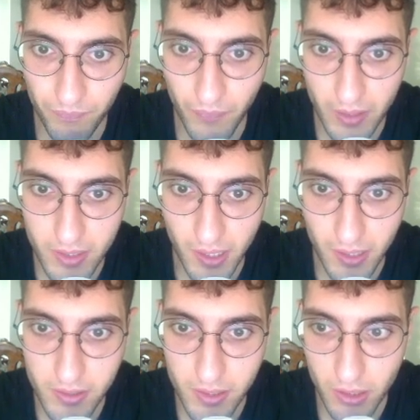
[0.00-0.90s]
C at
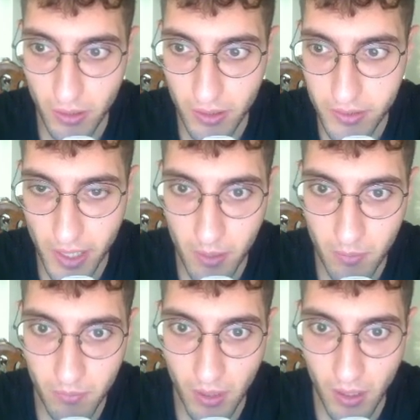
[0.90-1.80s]
0 is
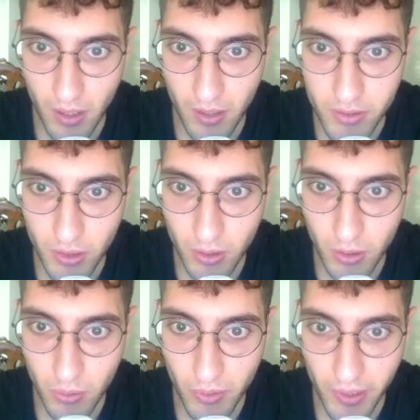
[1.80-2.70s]
m. So
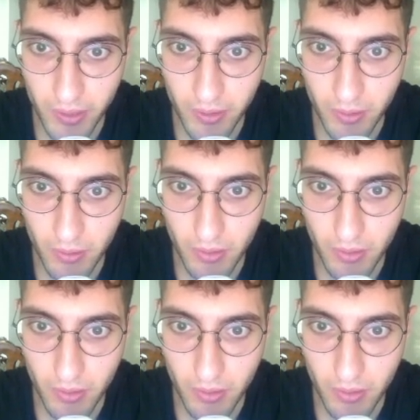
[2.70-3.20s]
we're going to